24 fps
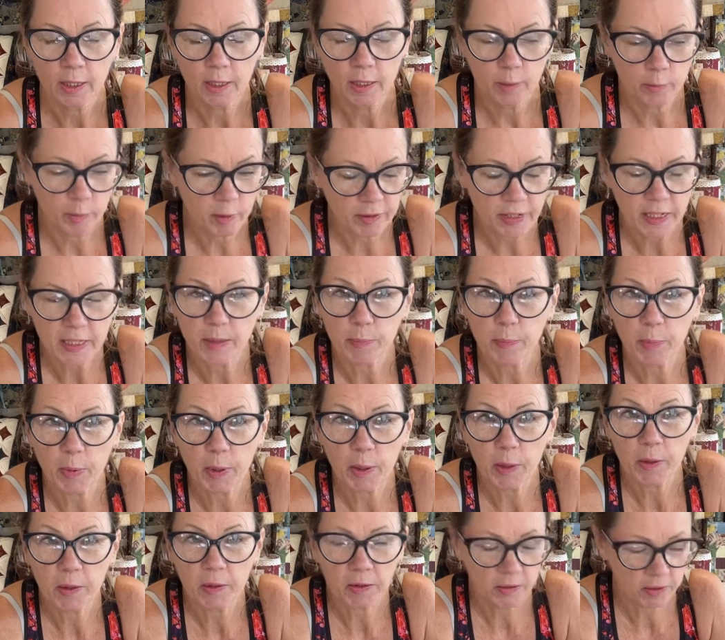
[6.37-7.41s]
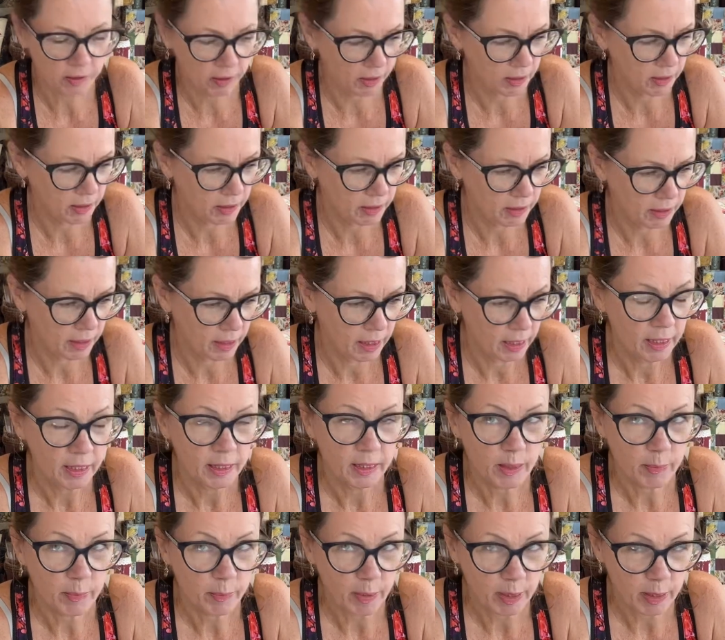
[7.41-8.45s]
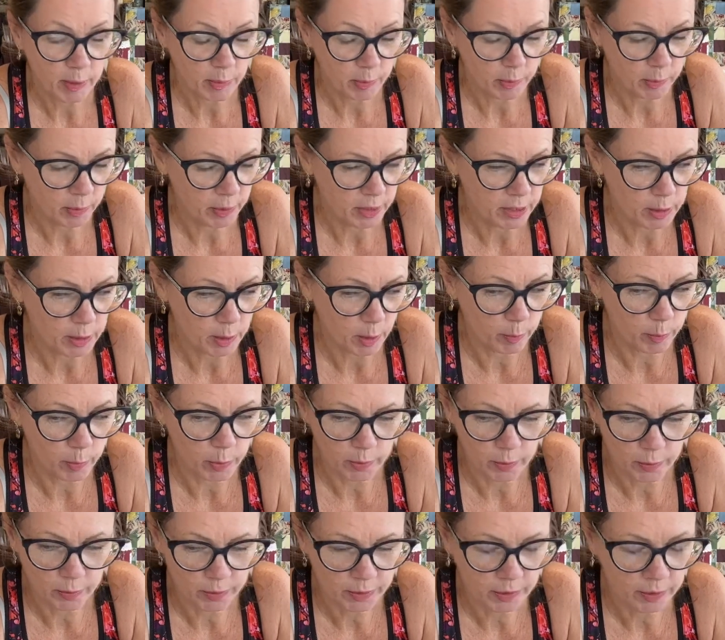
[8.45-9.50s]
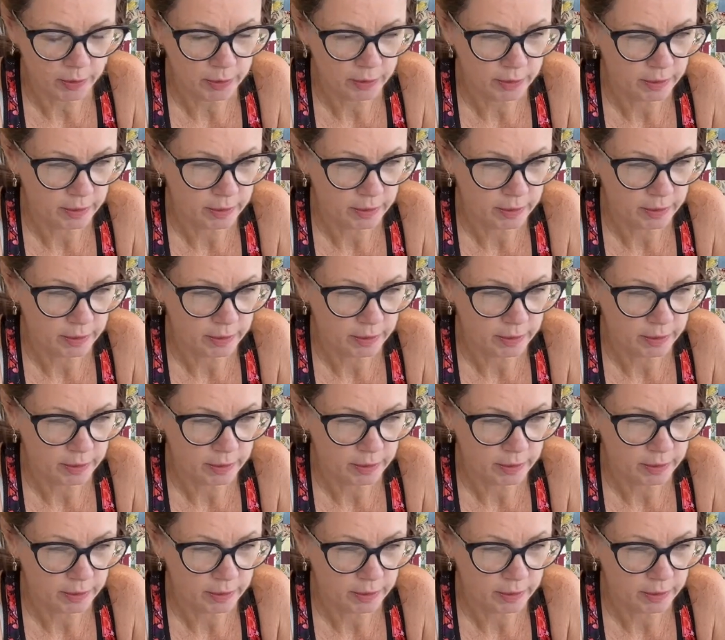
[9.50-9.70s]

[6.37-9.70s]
We've had a birth. The baby boys are born.